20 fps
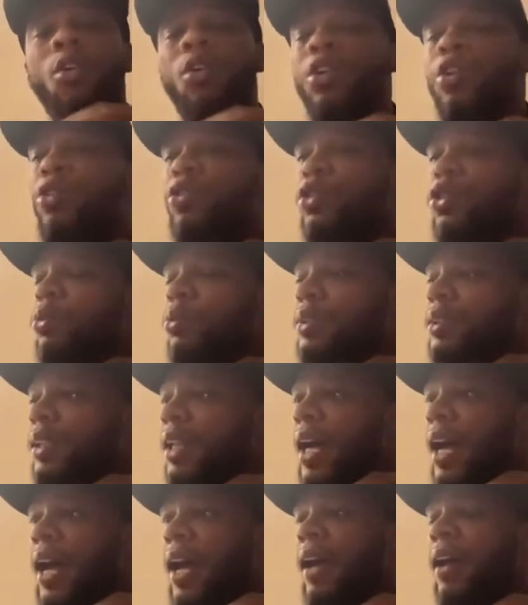All you do is
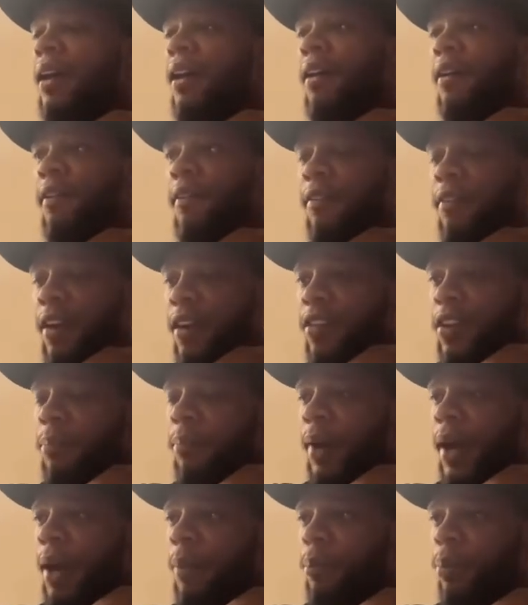lie, very
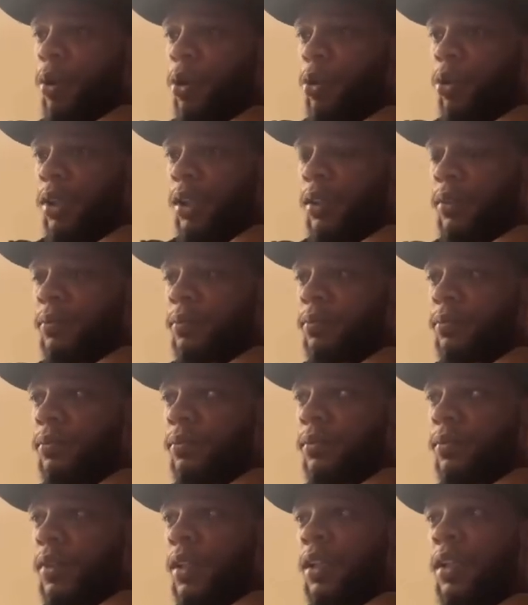bipolar.
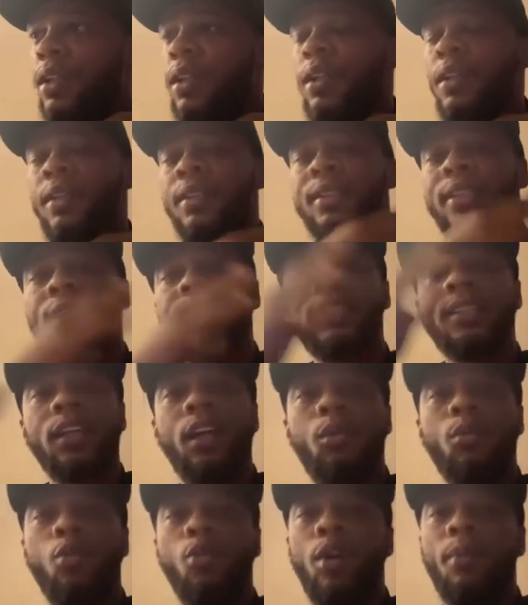Say
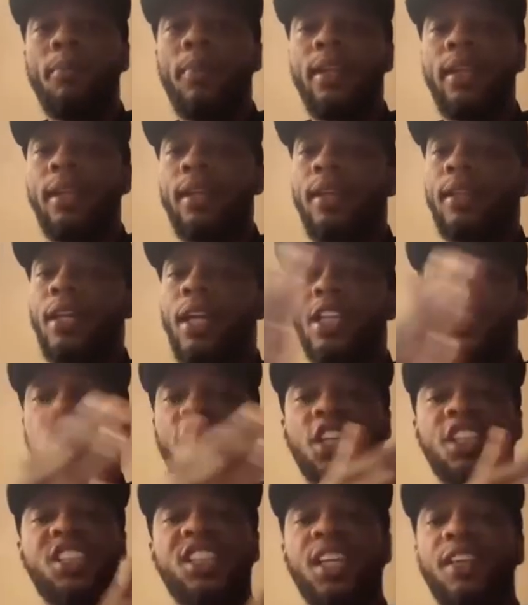something 1 minute and
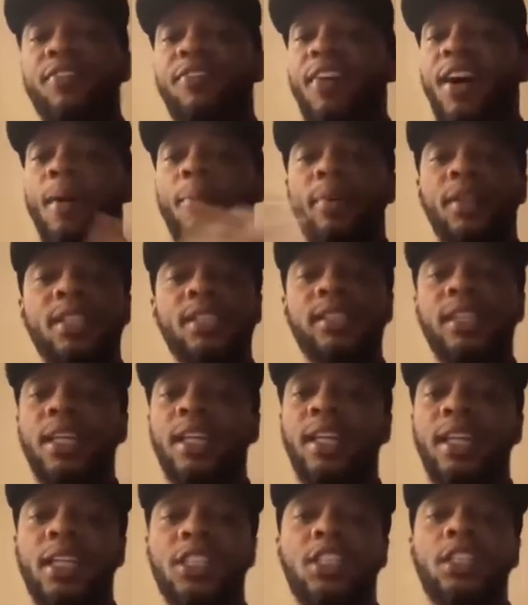she'll say 5 minutes
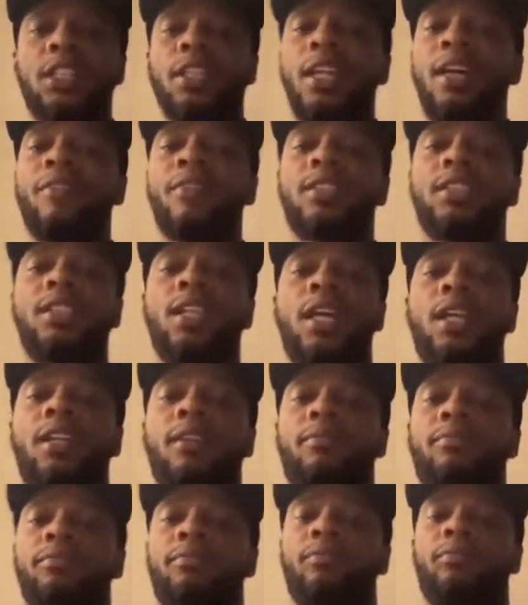later that she never said
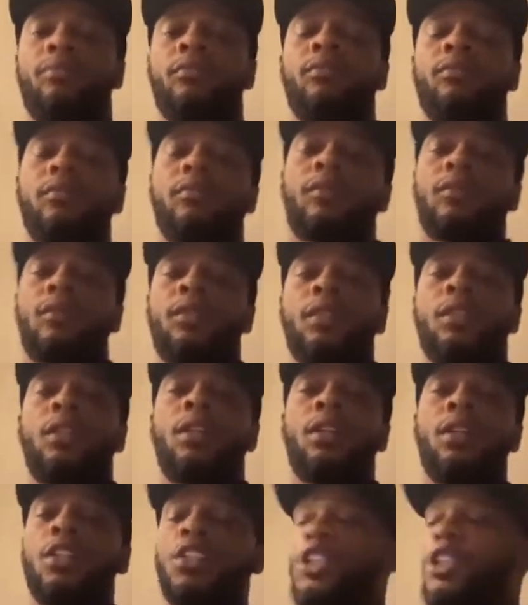it.
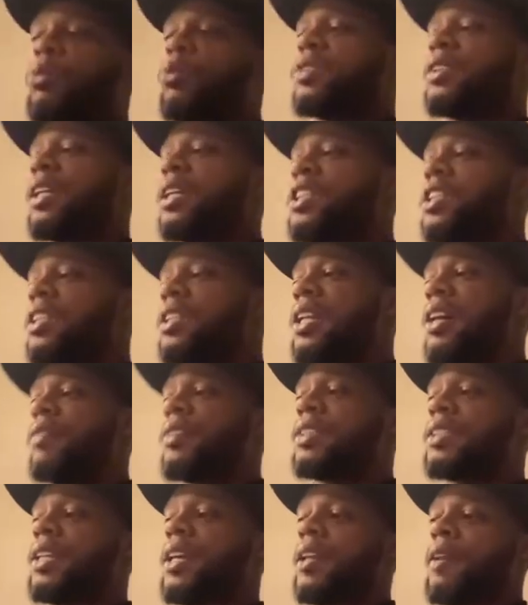She will say she
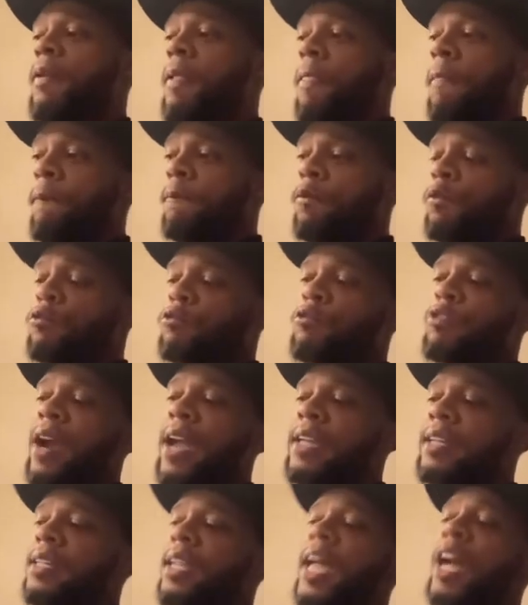never said it.
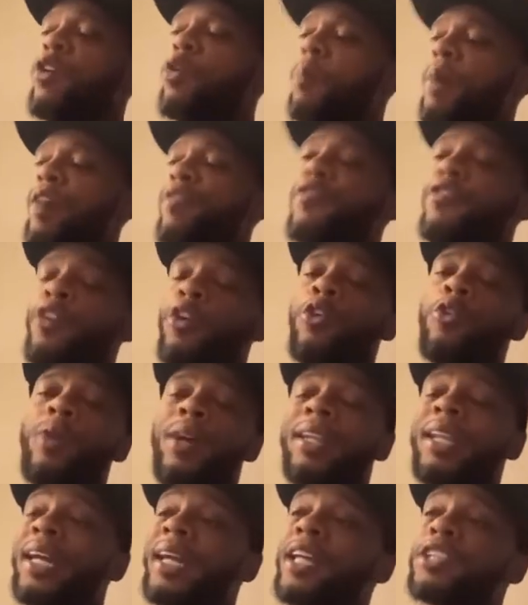Right now on my
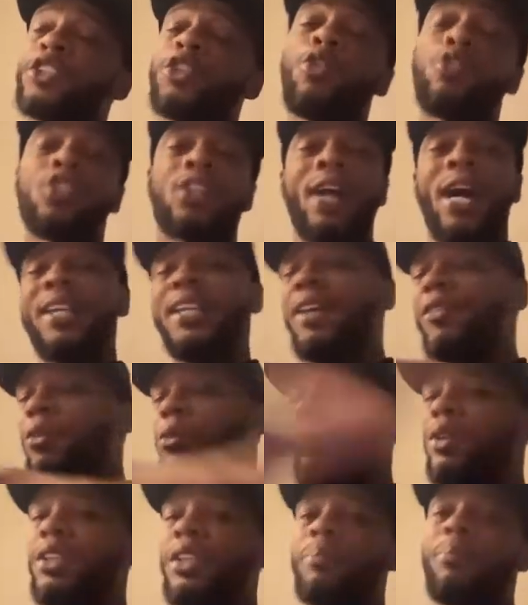phone, and like I told you, I never
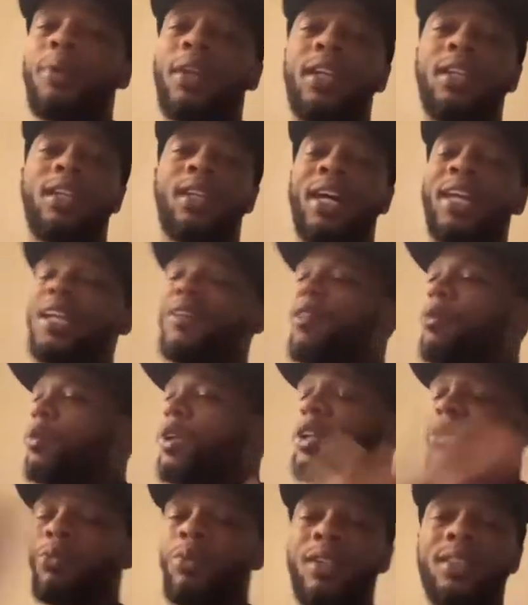wanted a penny. I never
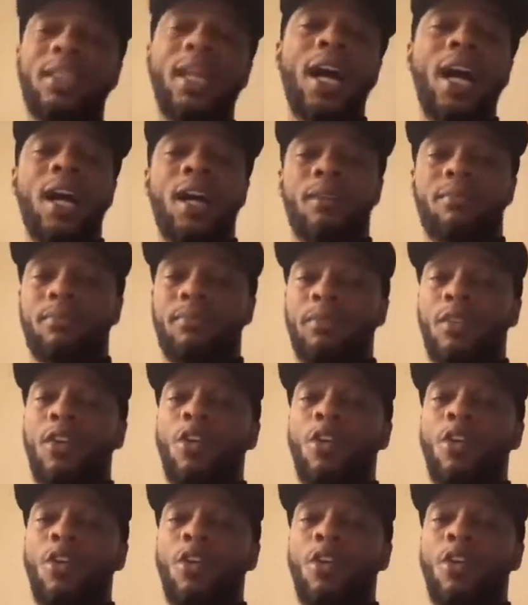wanted one dime.